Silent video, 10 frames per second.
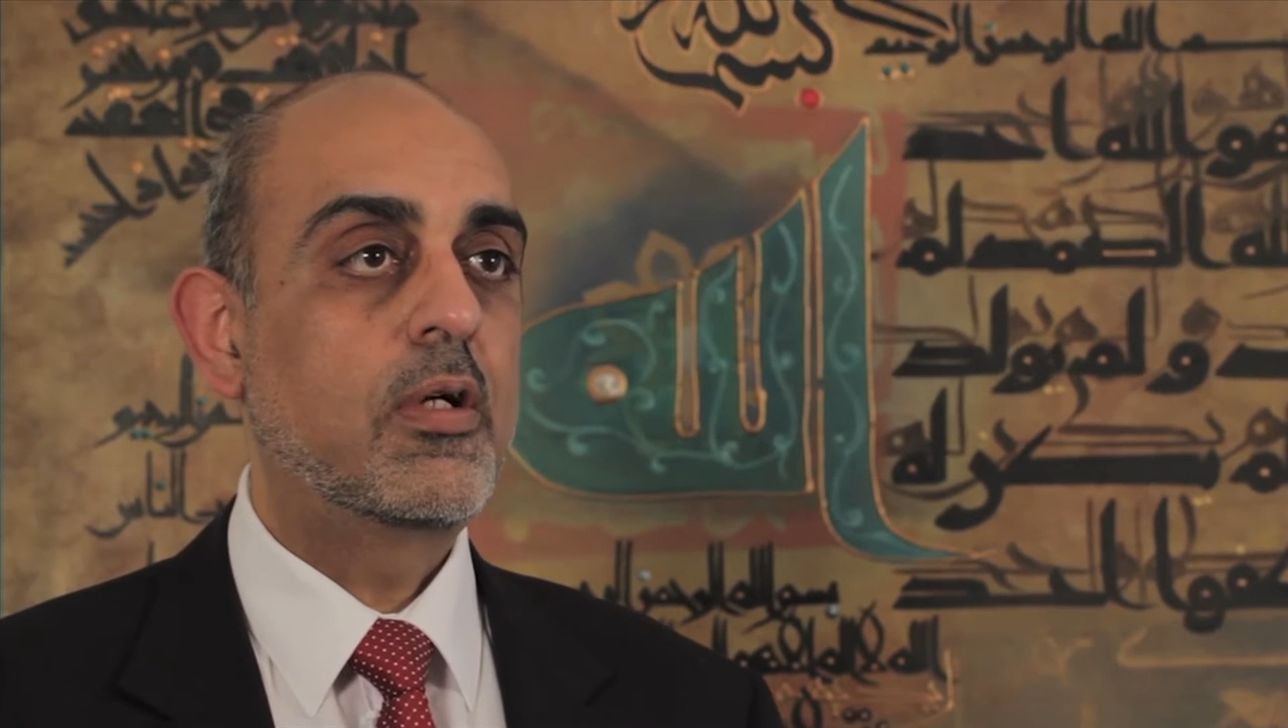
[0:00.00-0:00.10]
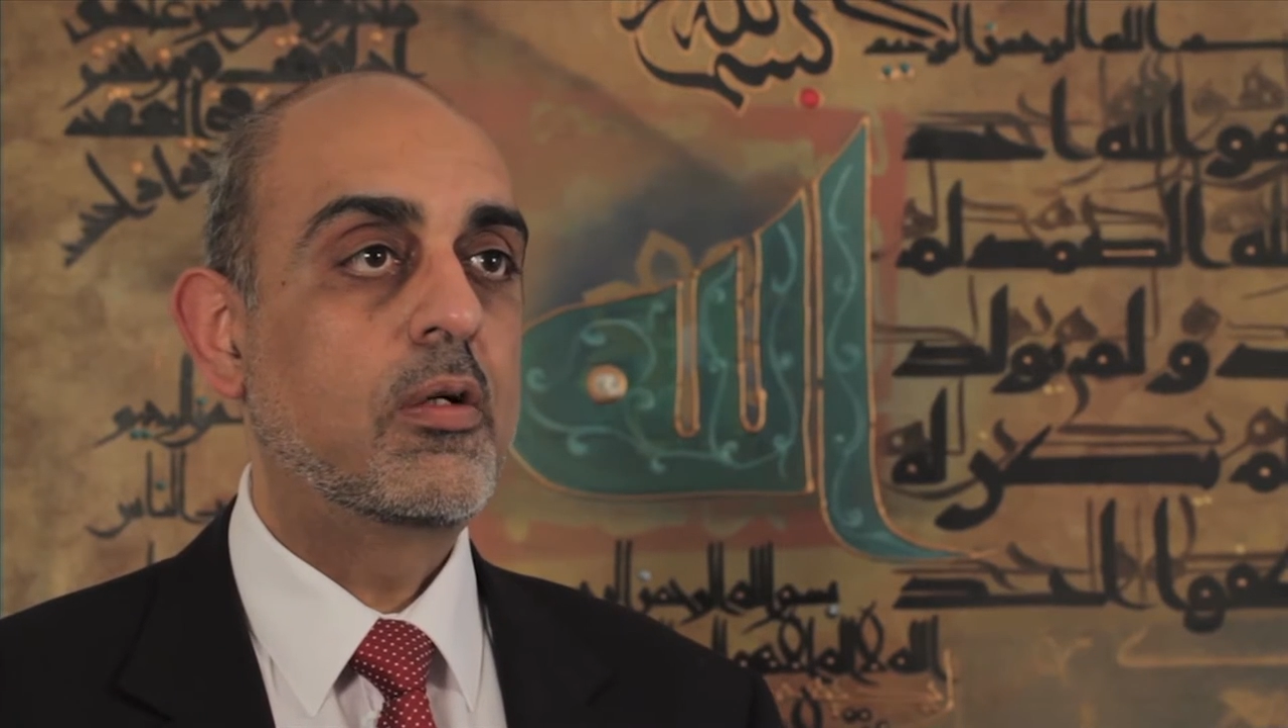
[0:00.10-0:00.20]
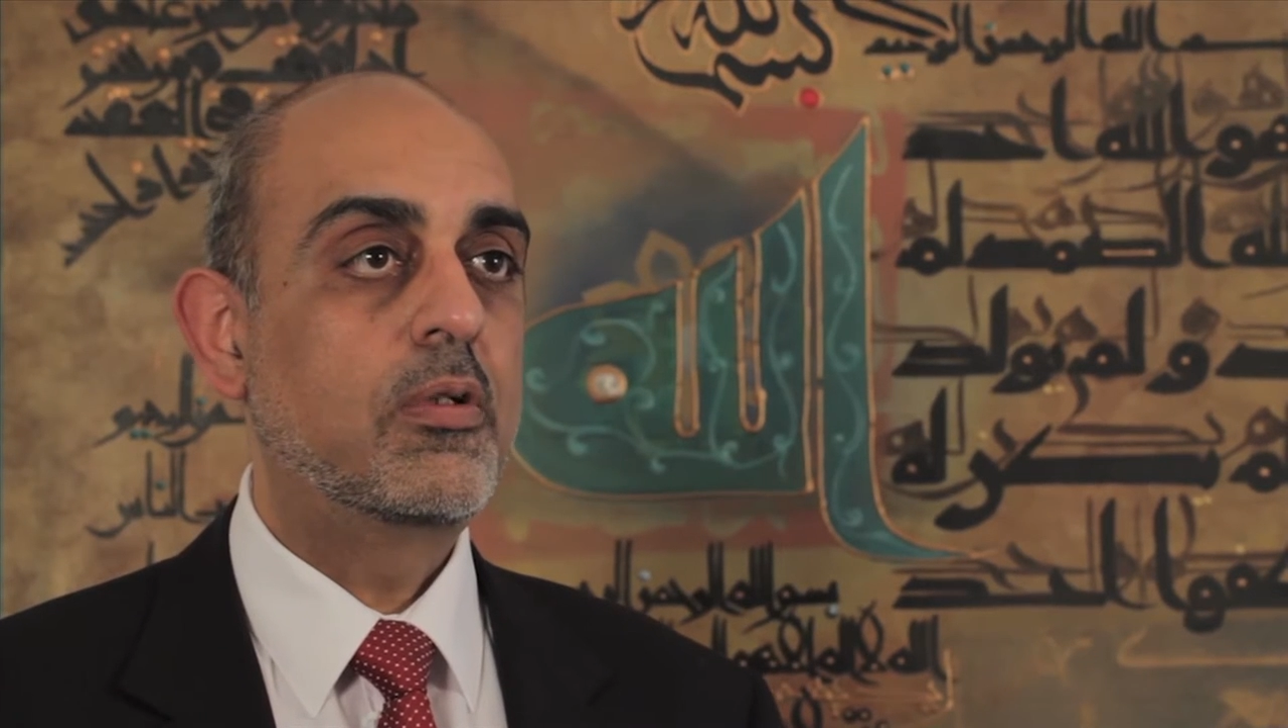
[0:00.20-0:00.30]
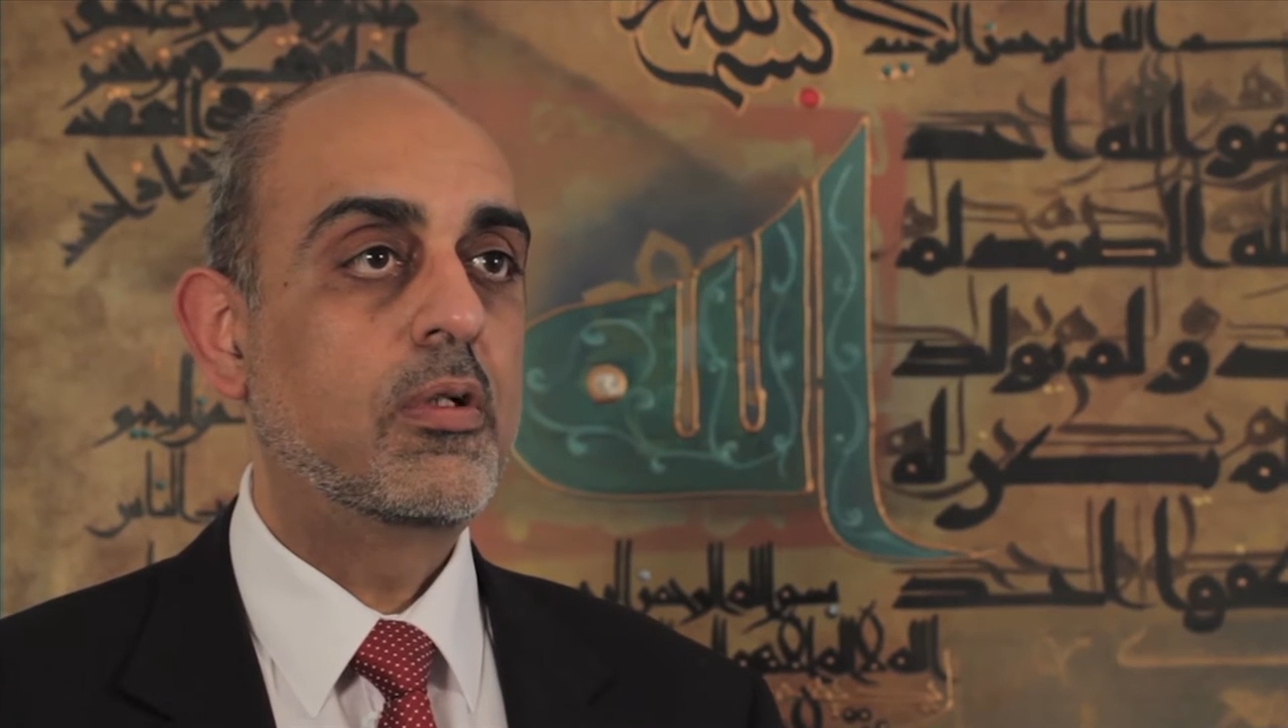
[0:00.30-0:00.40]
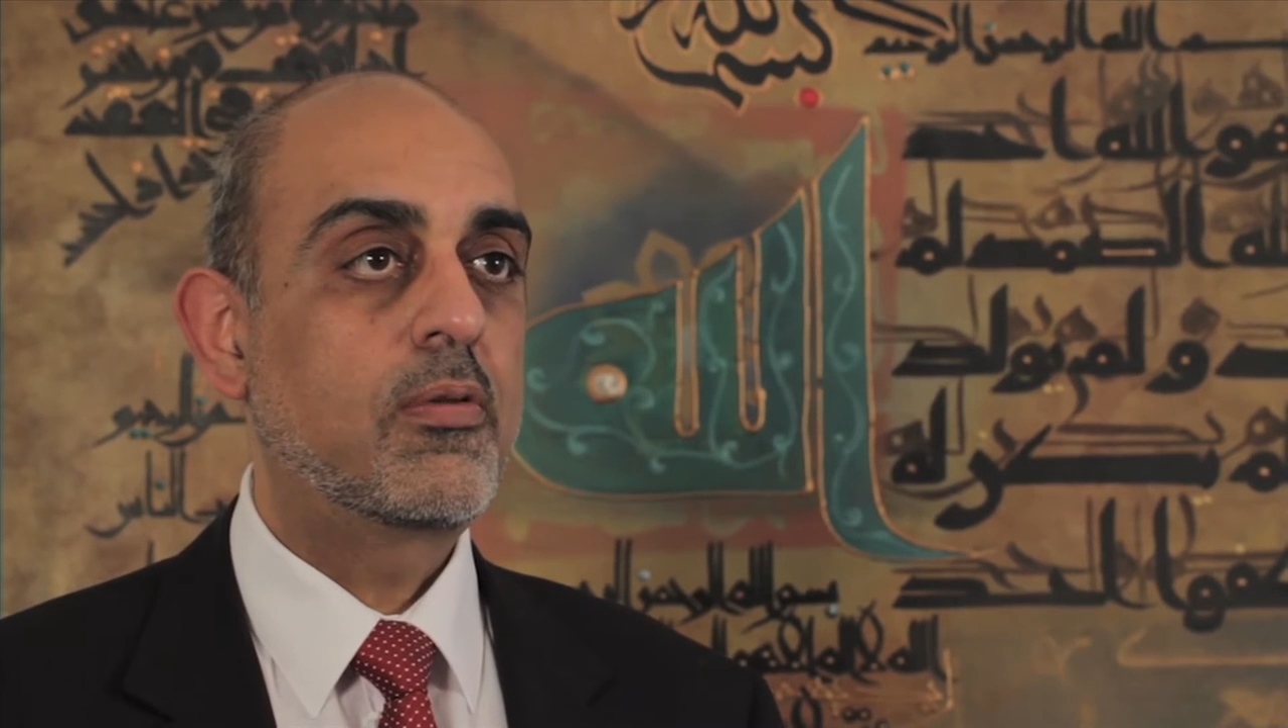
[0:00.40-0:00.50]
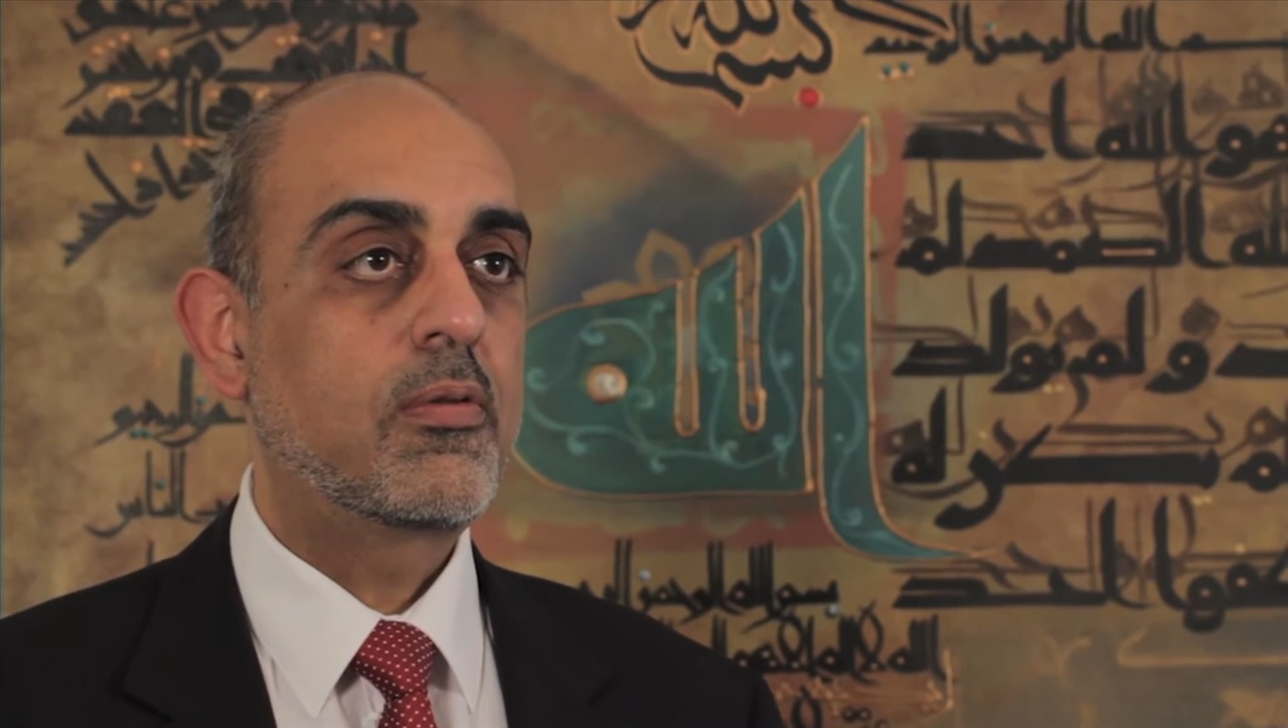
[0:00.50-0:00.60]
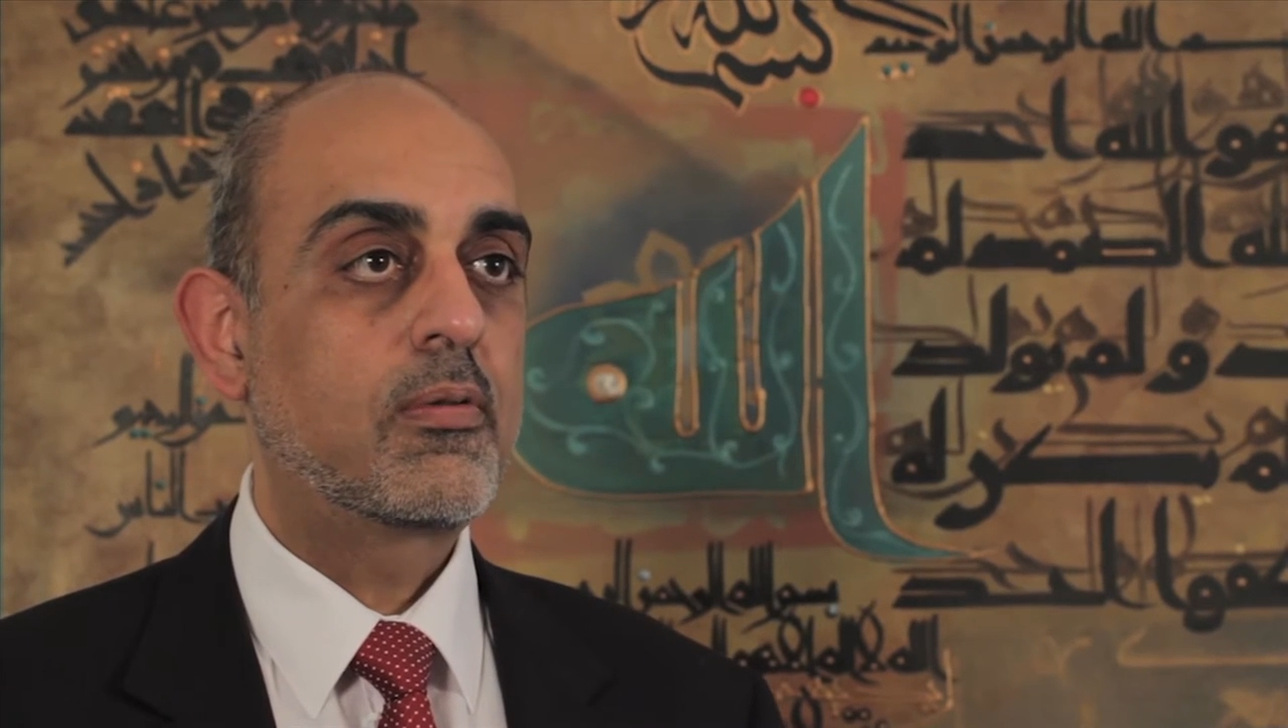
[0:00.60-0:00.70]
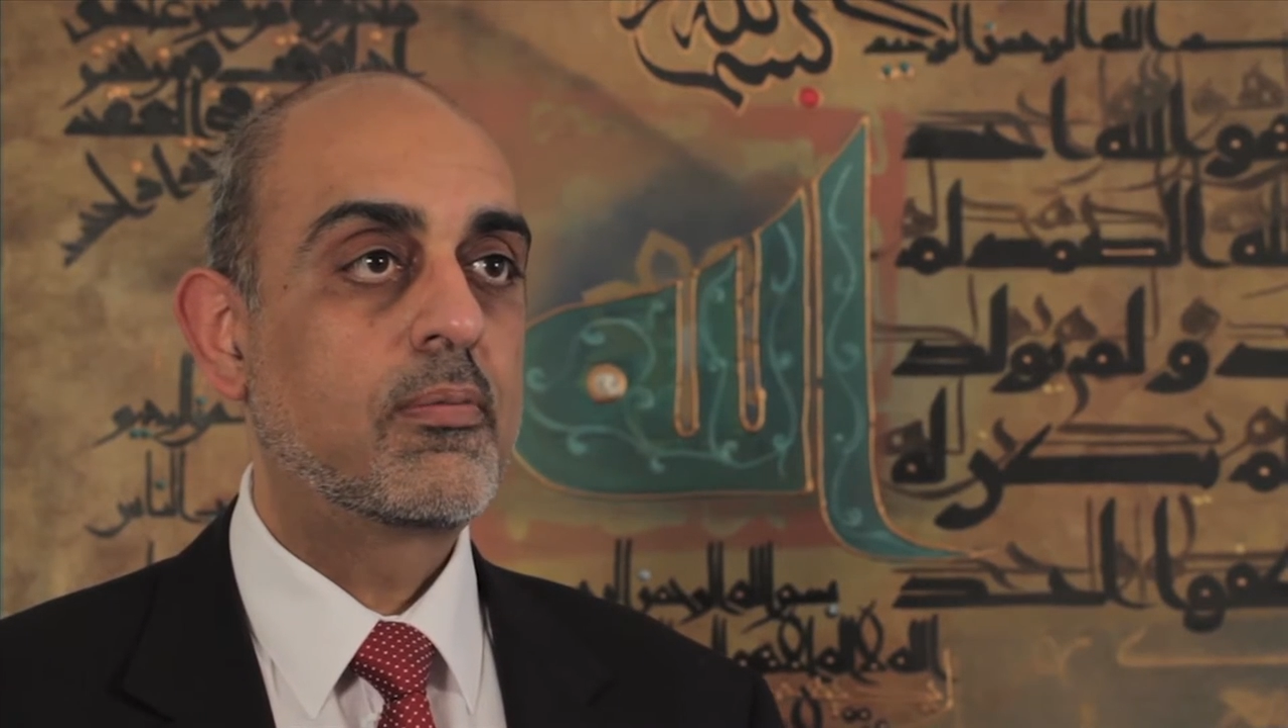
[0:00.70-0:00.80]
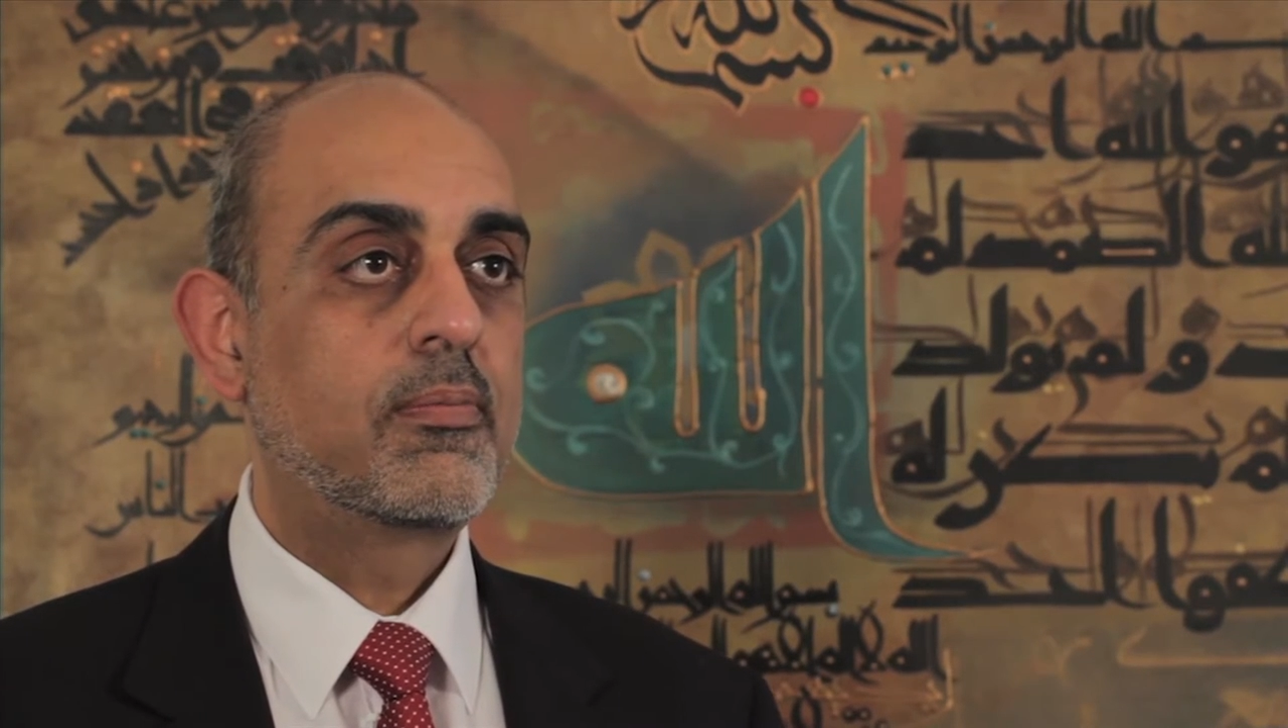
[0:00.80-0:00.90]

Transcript: around us.